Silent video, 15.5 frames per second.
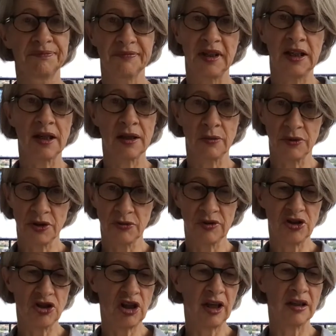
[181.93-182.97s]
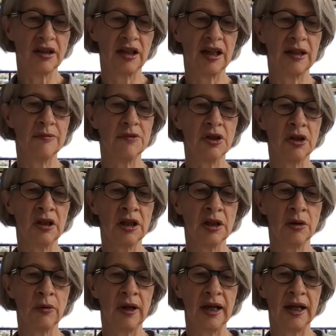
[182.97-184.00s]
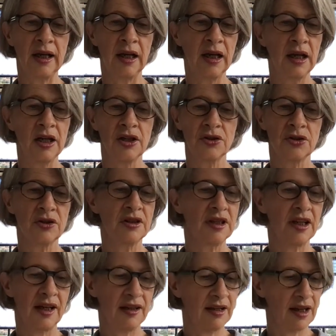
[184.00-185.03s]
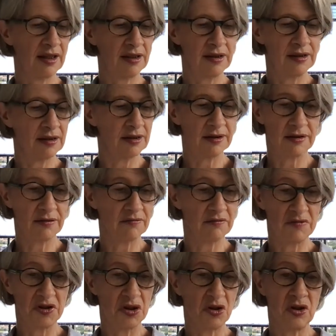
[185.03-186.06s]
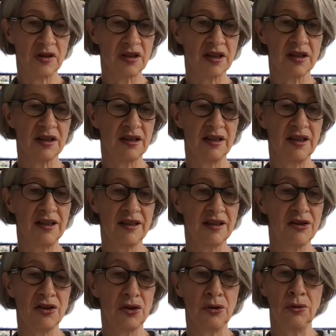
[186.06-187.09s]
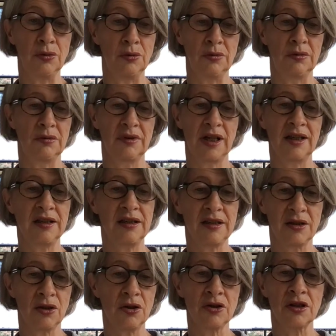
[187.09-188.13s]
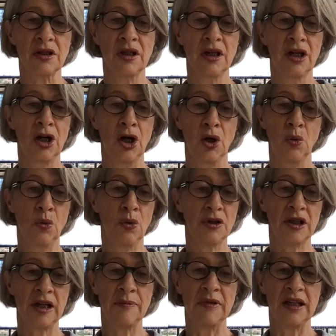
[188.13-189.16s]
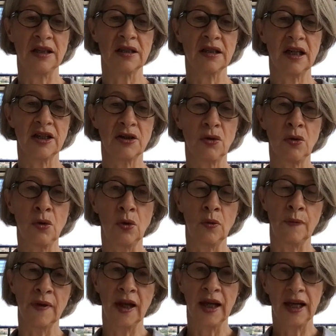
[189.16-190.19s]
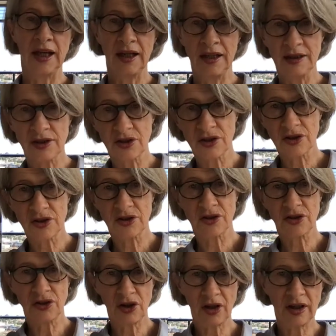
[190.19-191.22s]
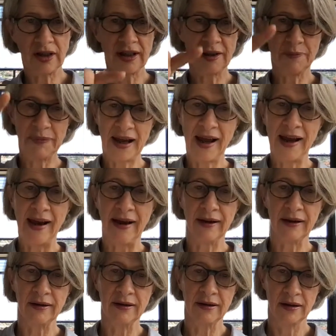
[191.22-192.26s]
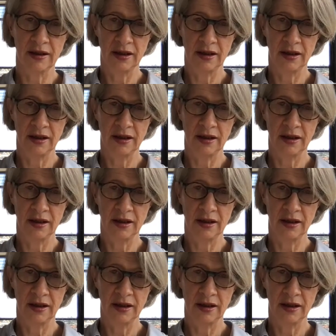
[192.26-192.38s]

in other words, rejecting him, turning away, should say that is not it at all. That is not what I meant at all. He is circling back